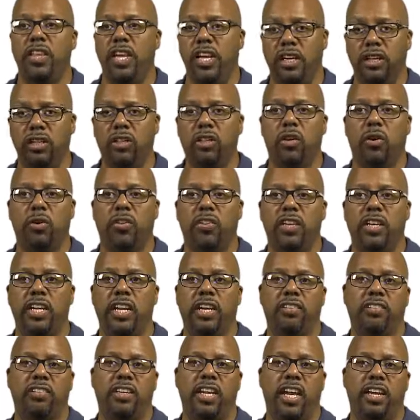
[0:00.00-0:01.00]
then it'll go to the
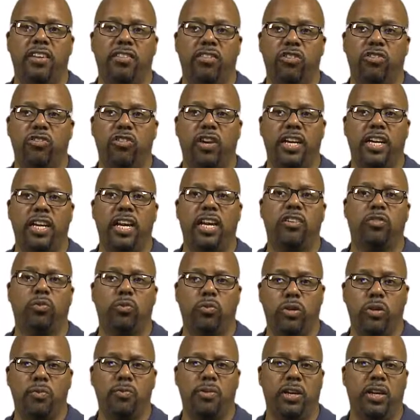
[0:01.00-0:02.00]
next case and try
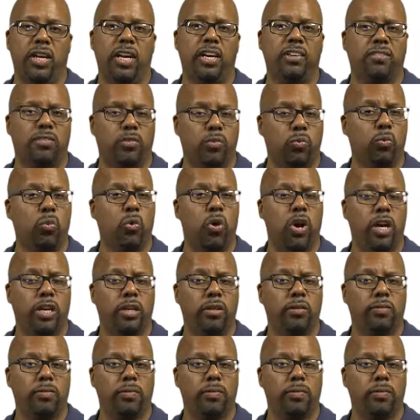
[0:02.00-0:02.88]
comparing x to 1.